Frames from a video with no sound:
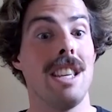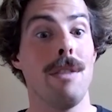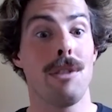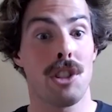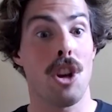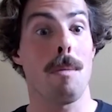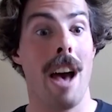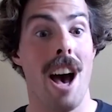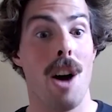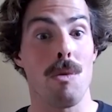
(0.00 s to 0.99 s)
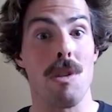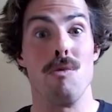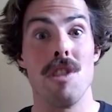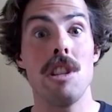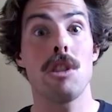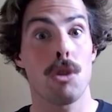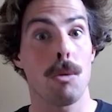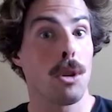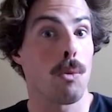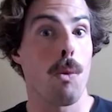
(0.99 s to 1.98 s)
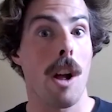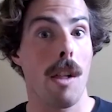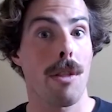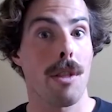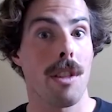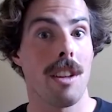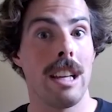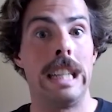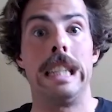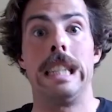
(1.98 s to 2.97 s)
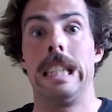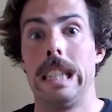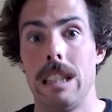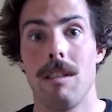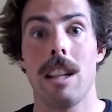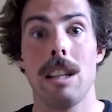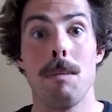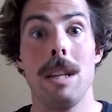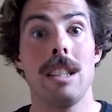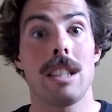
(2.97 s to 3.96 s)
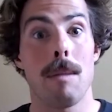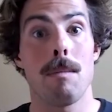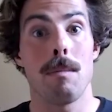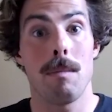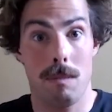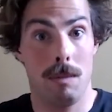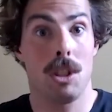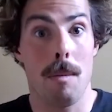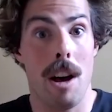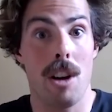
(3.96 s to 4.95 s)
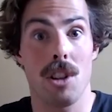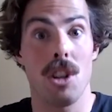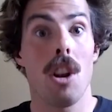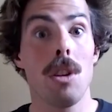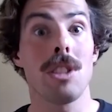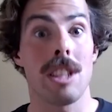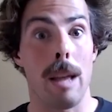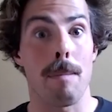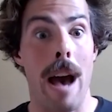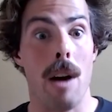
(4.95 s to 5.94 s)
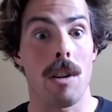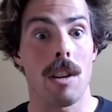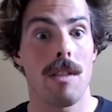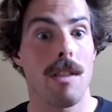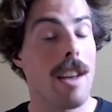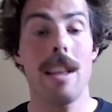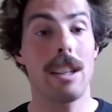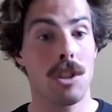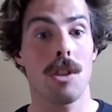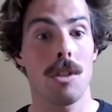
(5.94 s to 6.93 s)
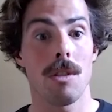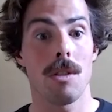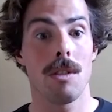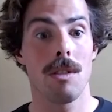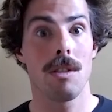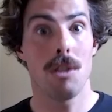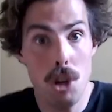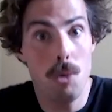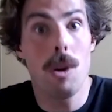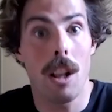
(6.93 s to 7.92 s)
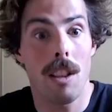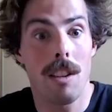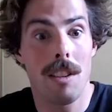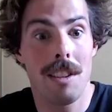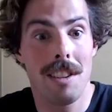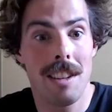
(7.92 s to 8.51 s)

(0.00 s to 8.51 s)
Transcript: If somehow we redistribute wealth, well, it means I'm somehow going to lose that power. And that's true. You will.